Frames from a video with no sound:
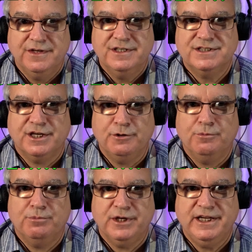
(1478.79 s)
So
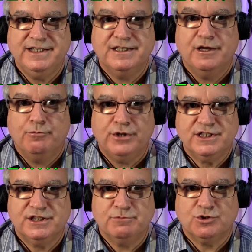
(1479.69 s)
please press
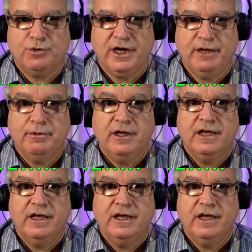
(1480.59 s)
subscribe,